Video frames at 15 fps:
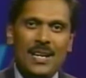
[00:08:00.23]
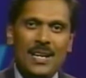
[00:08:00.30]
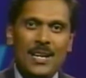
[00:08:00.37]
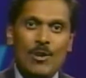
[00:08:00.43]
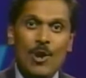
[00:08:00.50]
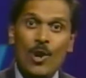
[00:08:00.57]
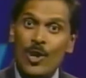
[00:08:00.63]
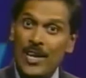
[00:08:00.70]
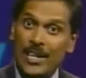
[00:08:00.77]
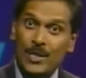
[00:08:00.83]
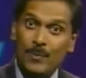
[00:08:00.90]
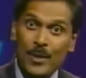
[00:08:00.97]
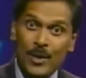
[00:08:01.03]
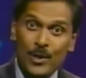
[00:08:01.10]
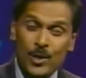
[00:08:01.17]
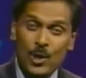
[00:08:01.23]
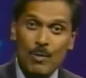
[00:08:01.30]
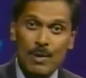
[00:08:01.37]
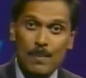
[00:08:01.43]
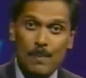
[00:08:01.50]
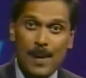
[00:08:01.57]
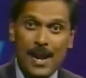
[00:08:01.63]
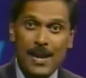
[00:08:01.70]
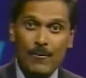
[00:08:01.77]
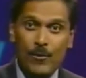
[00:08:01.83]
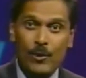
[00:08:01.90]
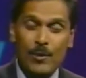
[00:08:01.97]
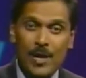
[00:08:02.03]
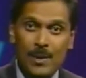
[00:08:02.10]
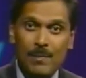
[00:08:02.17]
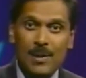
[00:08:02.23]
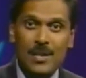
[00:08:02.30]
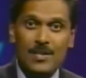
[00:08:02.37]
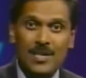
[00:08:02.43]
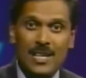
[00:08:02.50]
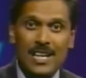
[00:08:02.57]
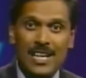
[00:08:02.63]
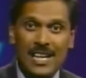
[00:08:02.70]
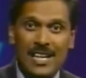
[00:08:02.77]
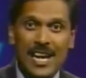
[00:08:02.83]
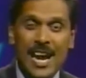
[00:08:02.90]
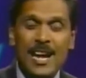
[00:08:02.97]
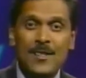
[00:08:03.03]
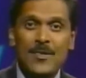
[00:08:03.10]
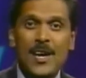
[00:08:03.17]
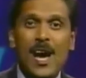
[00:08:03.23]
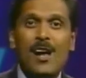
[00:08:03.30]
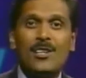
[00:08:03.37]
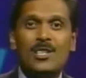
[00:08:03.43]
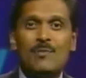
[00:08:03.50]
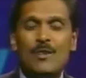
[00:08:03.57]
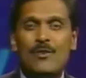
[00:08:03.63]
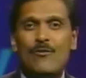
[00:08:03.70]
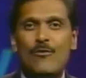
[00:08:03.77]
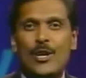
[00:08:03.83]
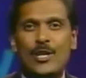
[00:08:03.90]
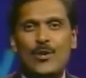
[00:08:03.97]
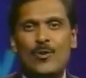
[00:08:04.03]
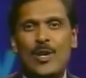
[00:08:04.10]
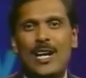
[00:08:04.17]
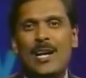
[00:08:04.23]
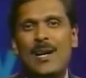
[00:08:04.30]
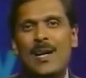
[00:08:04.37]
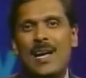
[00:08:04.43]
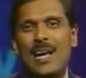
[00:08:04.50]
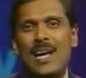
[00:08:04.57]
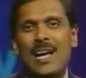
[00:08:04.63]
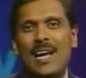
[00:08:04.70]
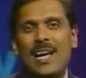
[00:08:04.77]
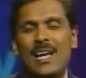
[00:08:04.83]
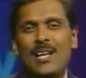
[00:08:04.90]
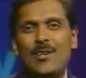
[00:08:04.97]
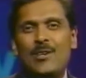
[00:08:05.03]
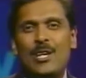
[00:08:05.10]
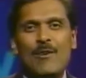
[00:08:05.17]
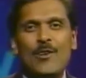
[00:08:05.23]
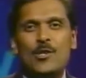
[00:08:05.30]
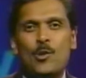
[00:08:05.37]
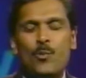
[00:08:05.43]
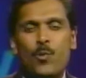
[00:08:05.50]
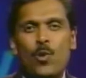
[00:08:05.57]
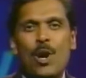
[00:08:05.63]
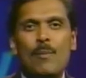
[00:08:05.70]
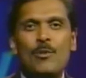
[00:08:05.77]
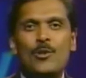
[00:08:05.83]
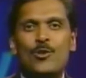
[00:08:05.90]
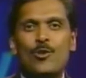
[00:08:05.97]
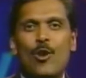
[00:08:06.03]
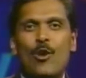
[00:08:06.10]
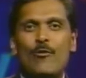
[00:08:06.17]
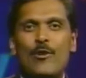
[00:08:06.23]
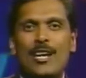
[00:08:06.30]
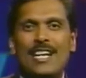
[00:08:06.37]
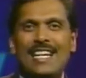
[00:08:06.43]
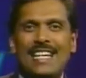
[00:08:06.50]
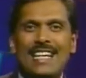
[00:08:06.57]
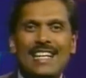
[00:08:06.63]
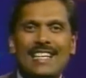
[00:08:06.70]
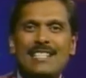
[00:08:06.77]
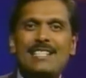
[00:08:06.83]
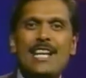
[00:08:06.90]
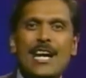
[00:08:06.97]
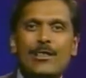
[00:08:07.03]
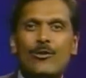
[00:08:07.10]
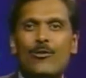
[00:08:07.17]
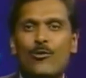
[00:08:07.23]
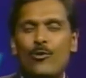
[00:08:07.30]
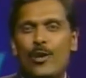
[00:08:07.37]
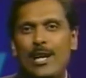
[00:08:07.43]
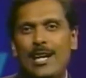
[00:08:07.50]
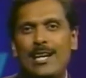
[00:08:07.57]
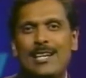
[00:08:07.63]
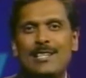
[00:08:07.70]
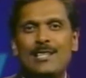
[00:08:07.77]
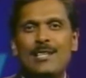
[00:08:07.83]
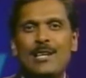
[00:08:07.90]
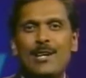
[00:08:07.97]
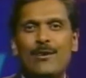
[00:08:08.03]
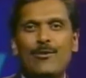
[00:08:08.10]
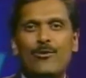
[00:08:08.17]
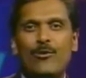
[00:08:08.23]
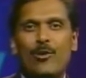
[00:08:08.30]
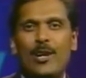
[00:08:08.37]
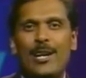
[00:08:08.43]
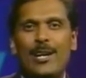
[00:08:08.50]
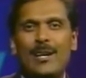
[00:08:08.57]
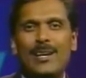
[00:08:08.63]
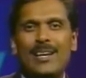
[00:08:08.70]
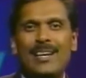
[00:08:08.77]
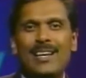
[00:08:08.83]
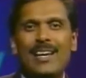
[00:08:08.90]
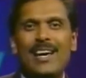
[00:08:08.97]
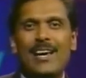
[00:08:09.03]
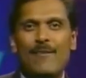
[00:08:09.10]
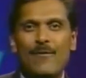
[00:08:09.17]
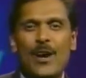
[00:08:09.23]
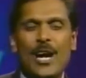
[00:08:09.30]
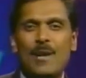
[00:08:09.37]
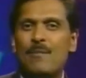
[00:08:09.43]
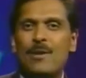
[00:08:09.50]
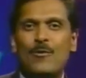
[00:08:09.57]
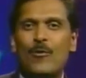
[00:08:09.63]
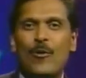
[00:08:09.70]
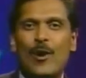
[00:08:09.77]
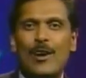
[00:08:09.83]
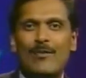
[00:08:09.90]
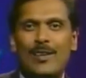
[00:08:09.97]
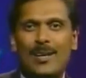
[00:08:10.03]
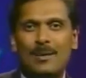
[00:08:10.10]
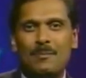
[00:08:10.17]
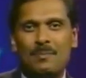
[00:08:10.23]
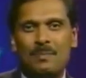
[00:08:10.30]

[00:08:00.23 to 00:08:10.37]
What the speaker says: He not only experienced human pain for credibility, he gained the ultimate victory to give us the promise of a death-free, tear-free environment forever.